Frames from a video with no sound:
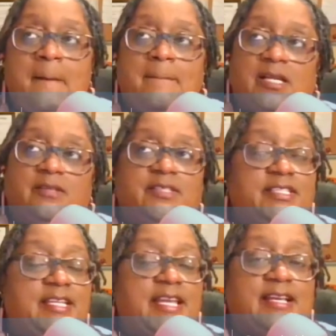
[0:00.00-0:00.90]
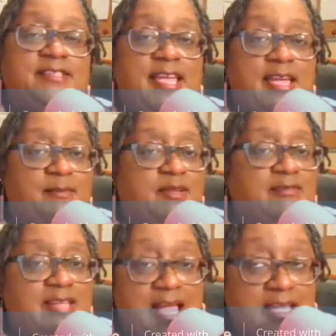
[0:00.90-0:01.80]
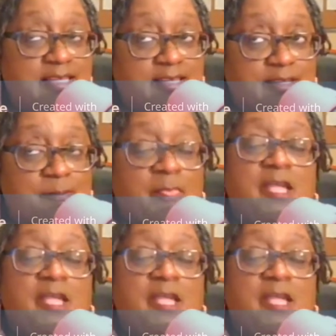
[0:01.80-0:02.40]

But Nene has a habit of lying.